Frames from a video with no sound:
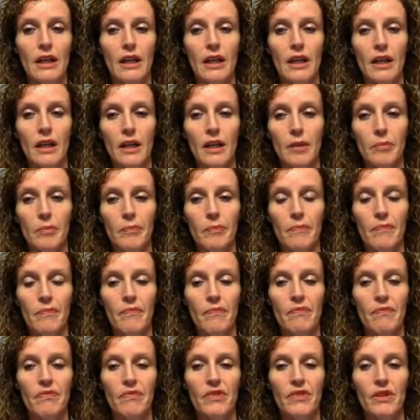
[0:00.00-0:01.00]

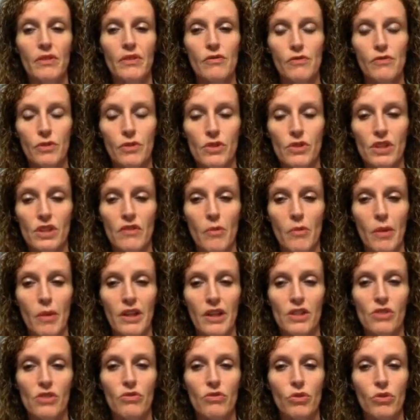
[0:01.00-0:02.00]
for 7
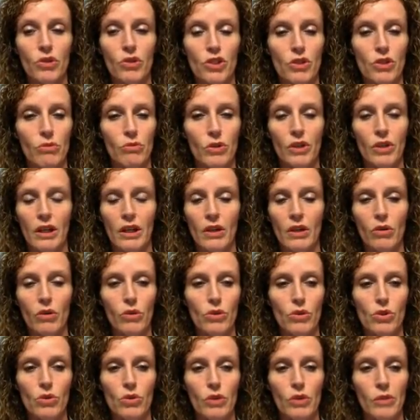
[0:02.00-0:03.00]
minus 4. She wrote out a
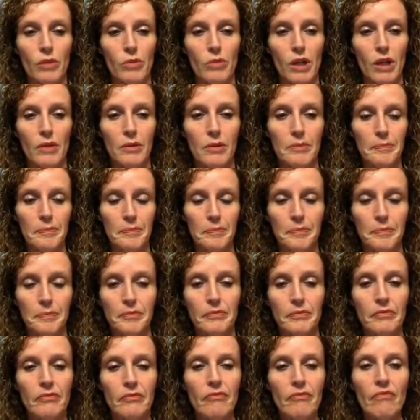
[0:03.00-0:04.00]
whole story problem.
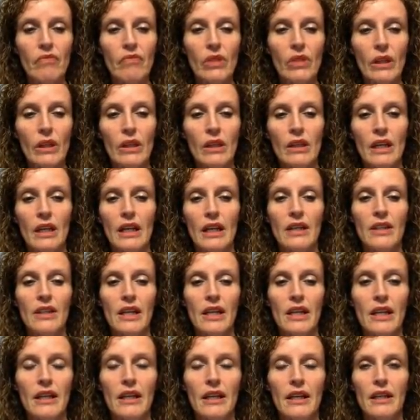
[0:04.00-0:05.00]
And
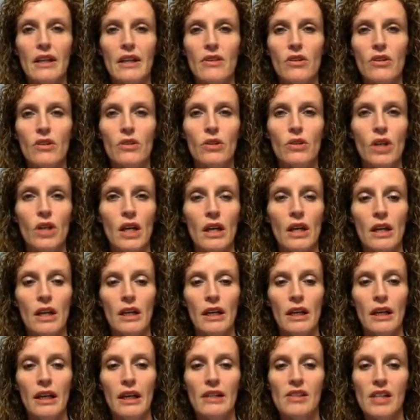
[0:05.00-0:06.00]
then another
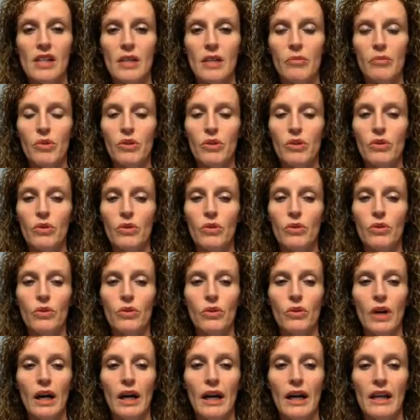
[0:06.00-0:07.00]
example,
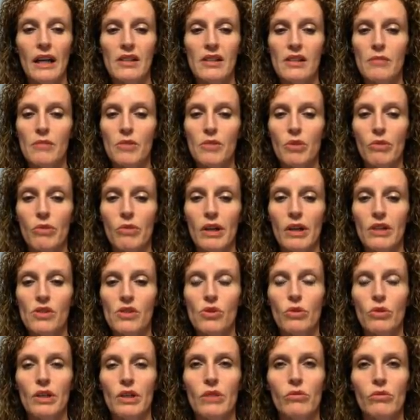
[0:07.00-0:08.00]
I asked them to write a
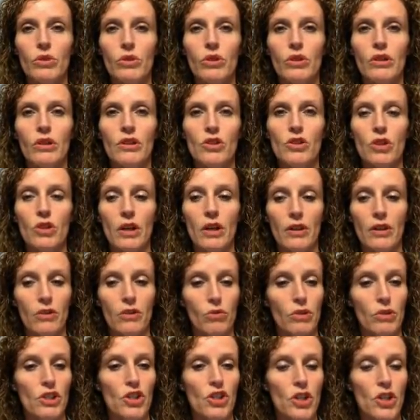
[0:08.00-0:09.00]
sorting rule and draw
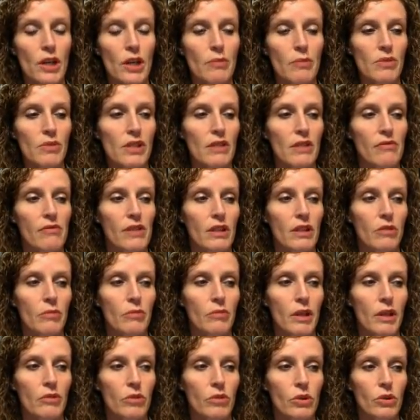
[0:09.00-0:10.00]
3 shapes that followed
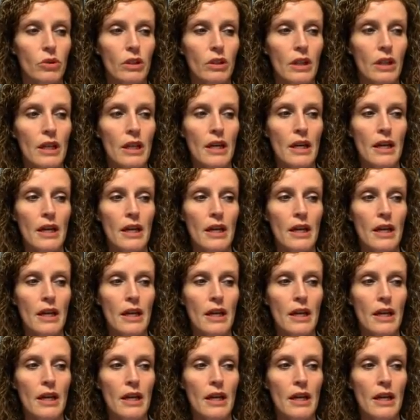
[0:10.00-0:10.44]
my rule,